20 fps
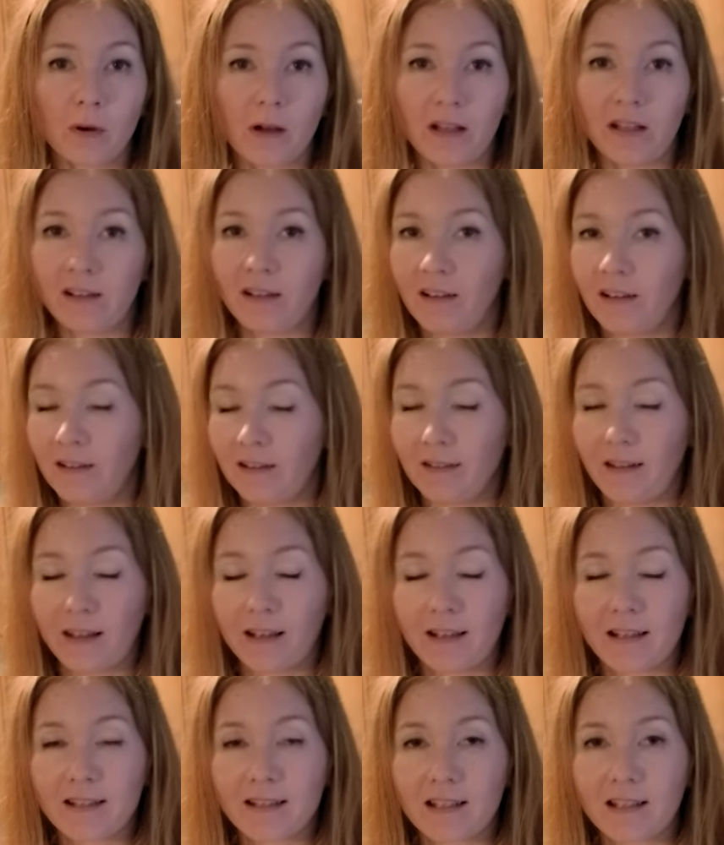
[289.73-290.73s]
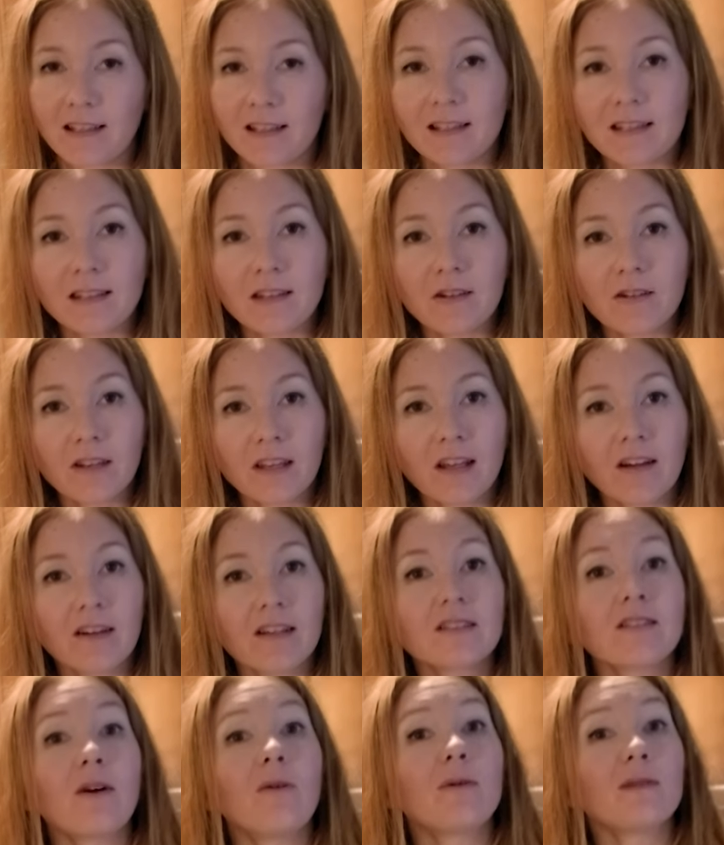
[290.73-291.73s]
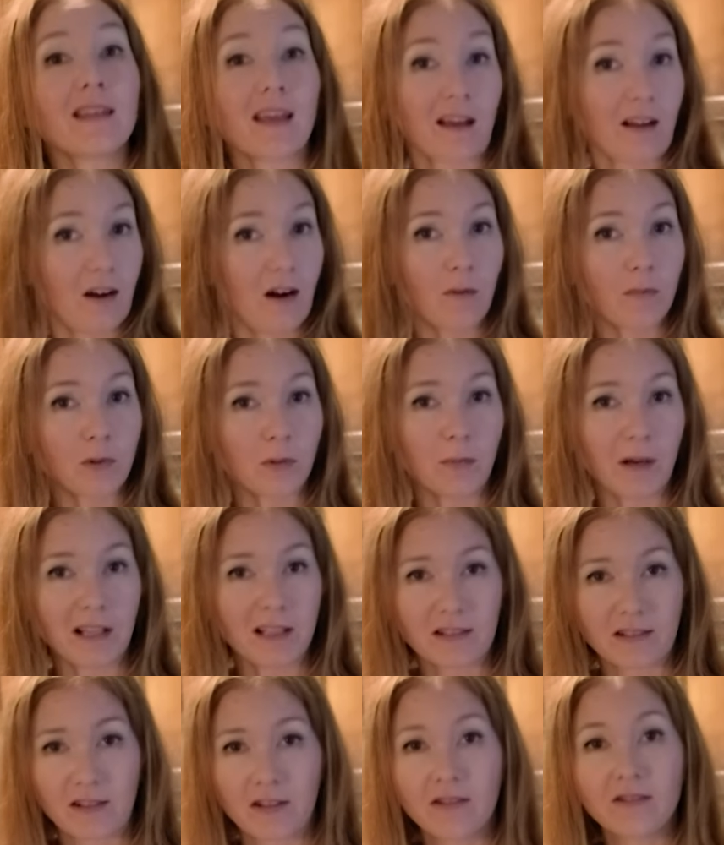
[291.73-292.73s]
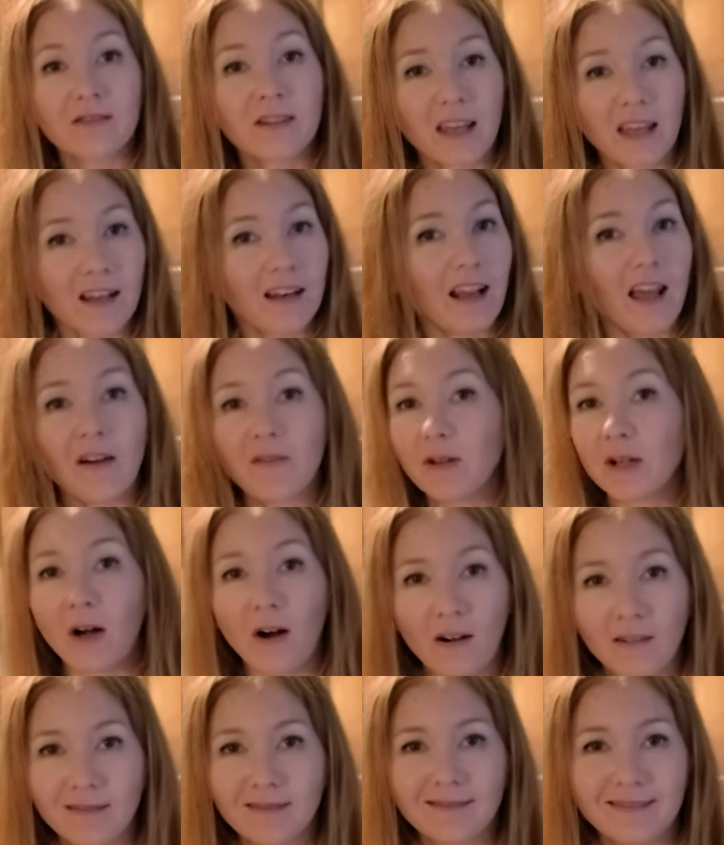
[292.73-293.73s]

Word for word: but like I said, concealed carry is always that compromise, so you can't have it all.